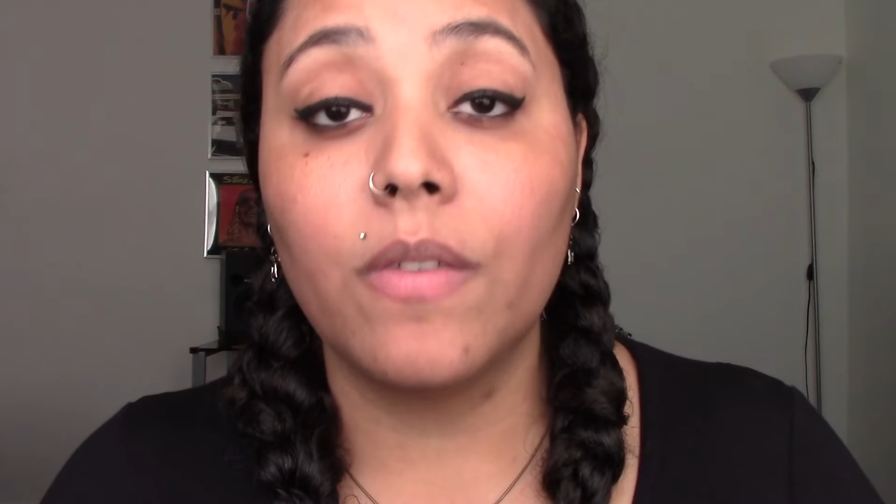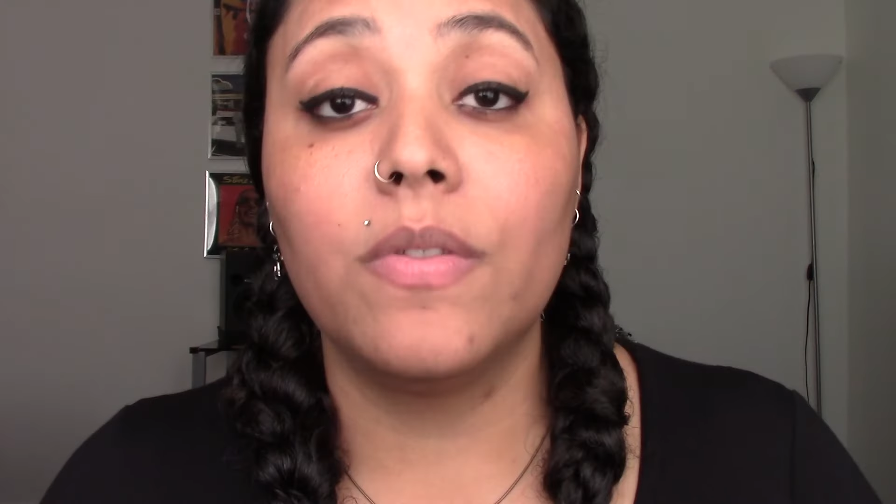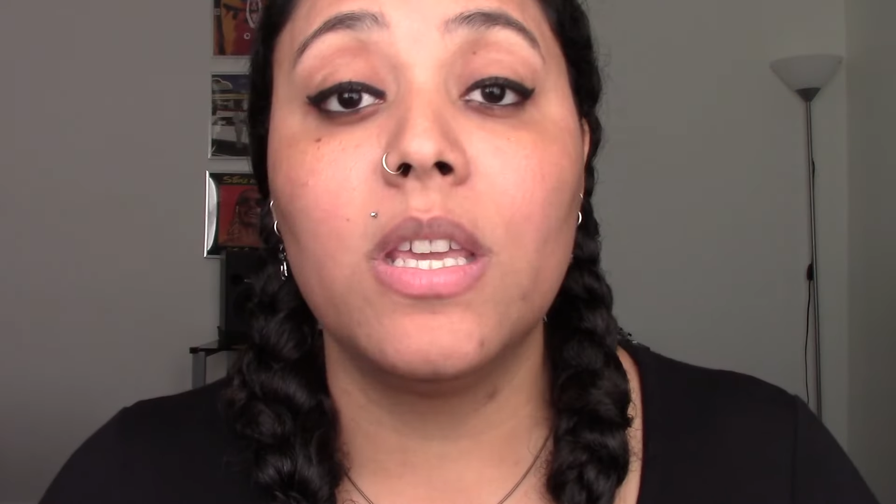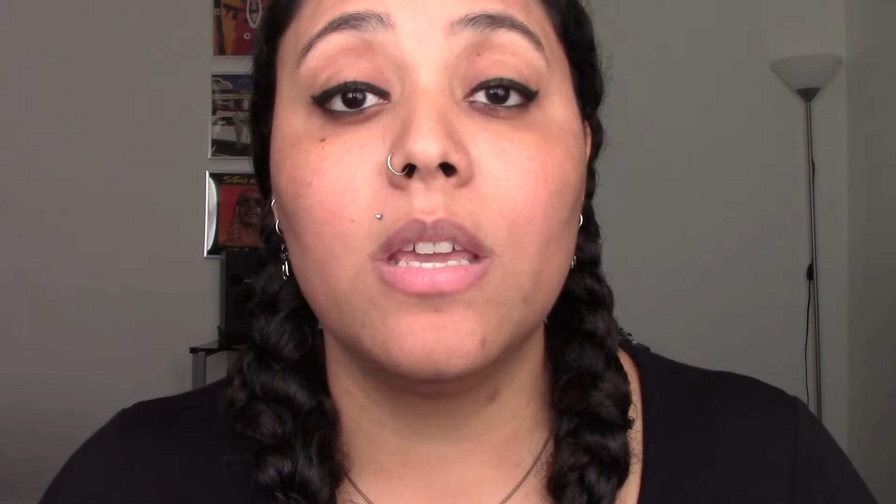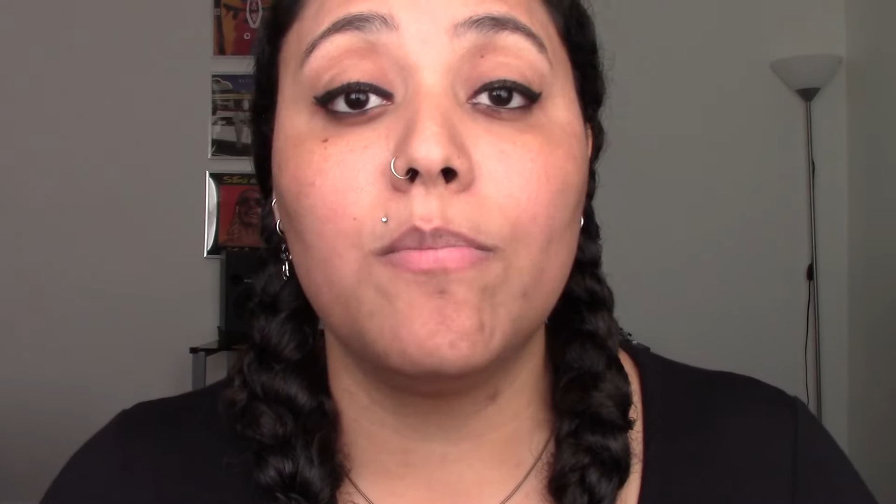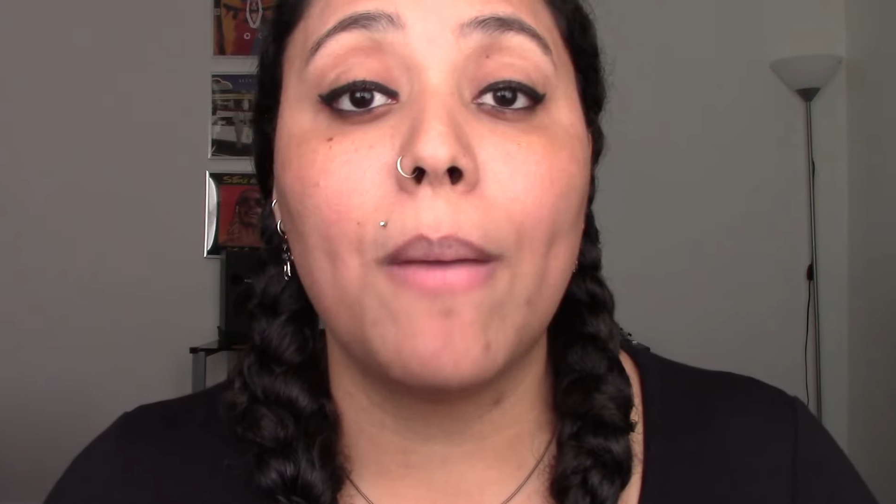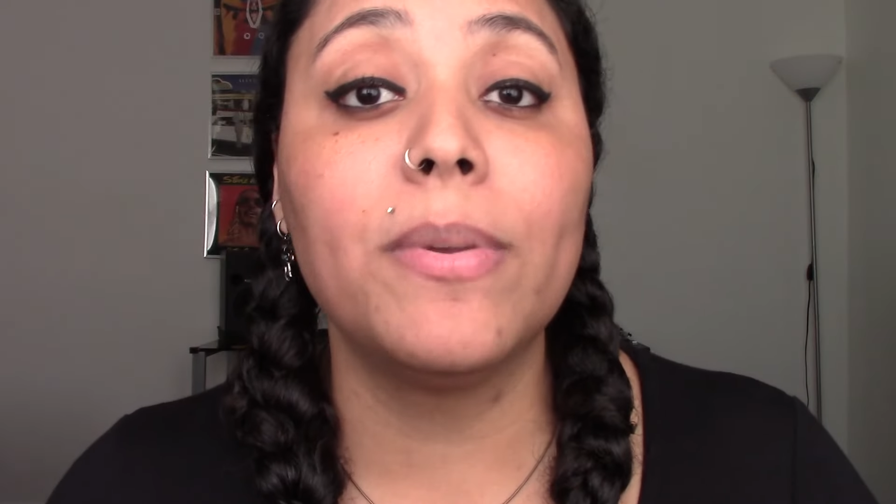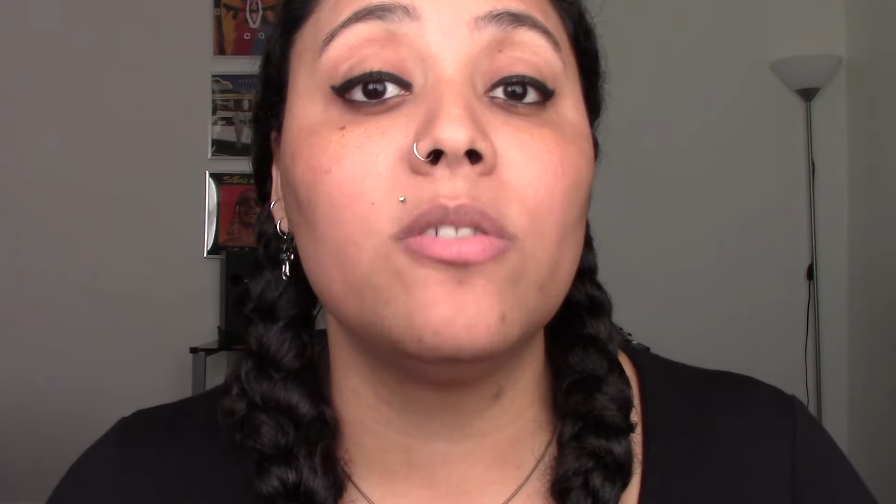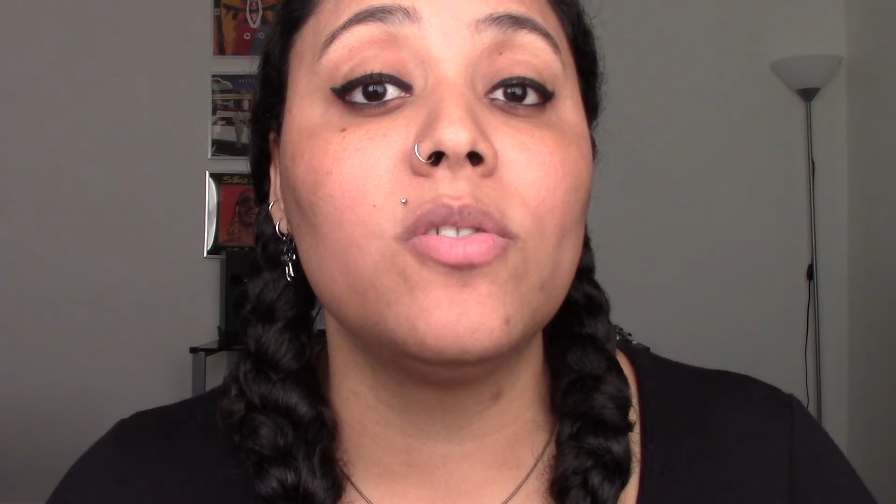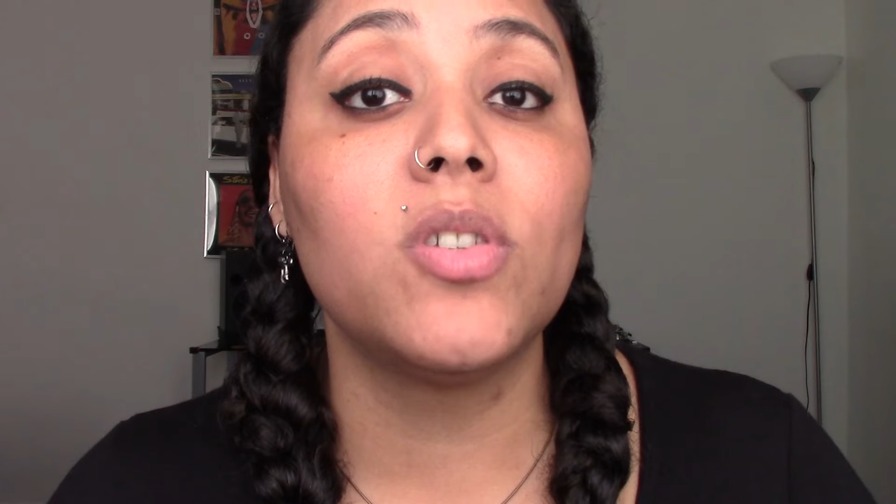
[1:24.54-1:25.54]
The
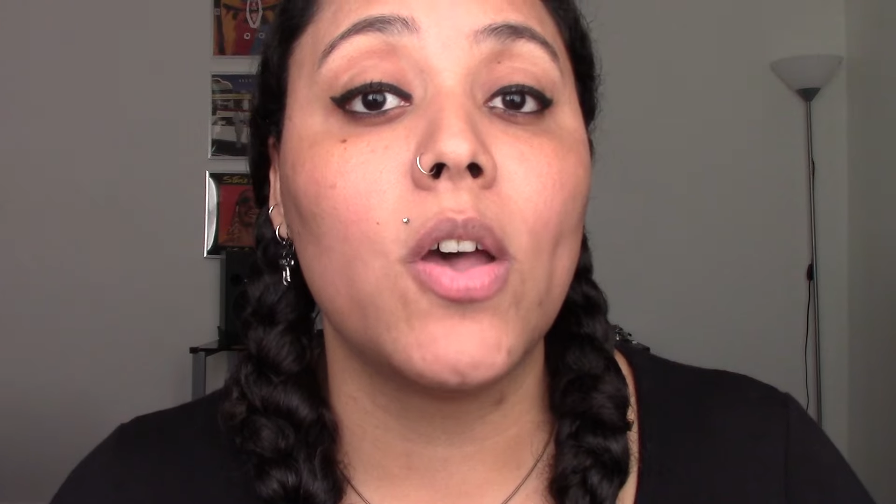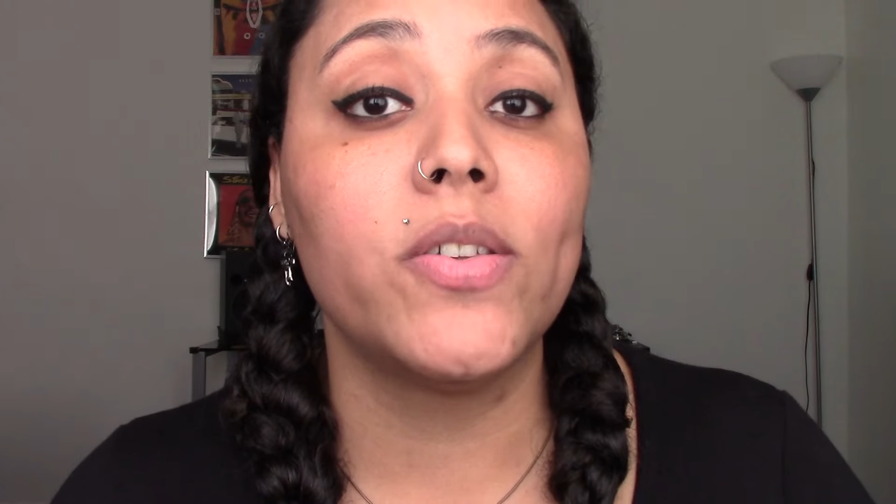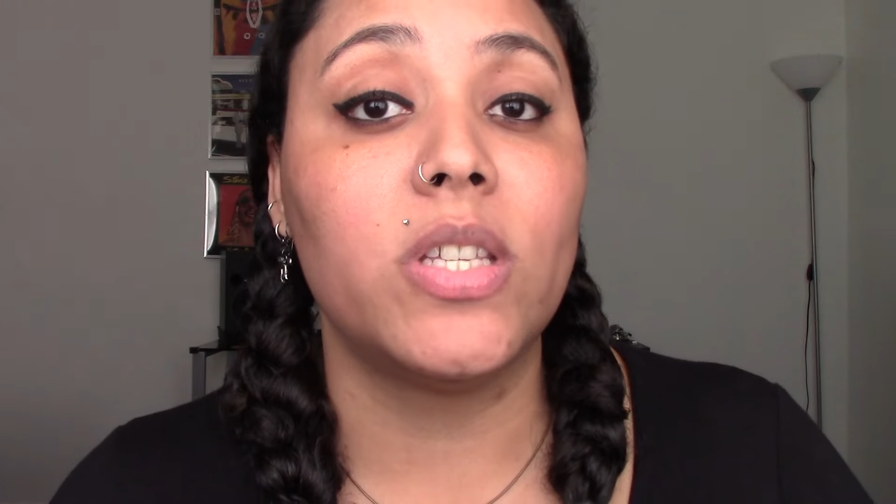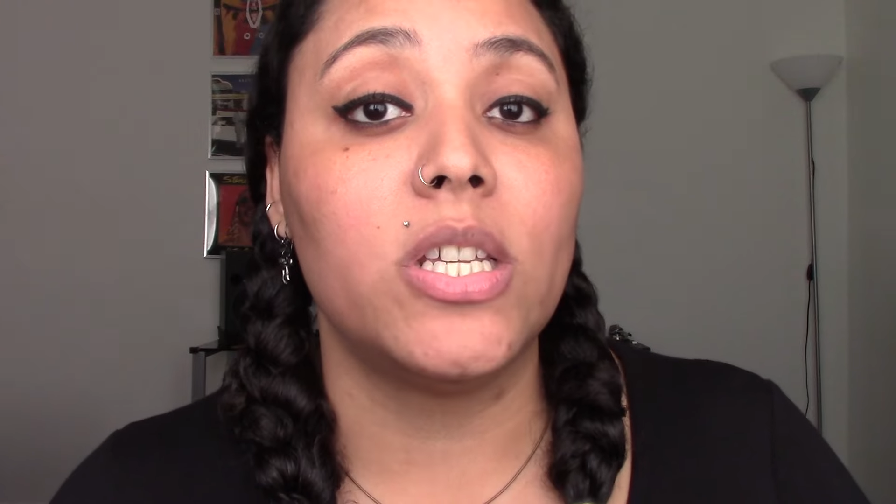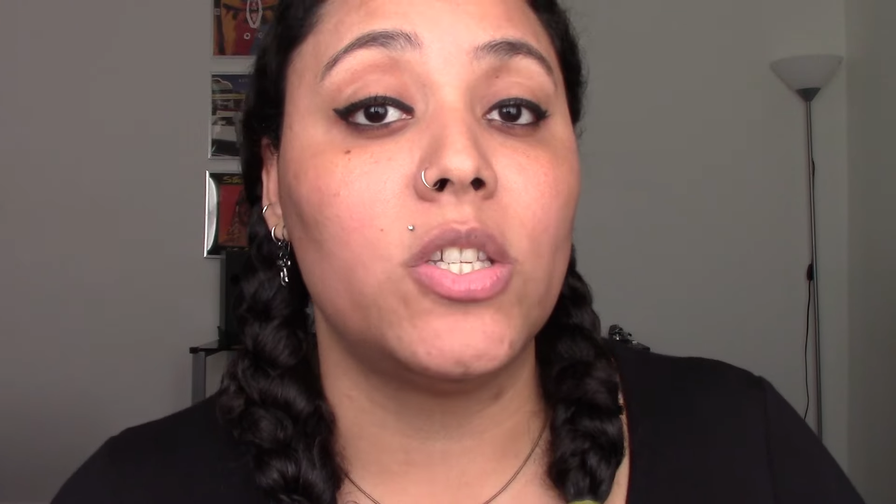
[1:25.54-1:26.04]
barbecue sauce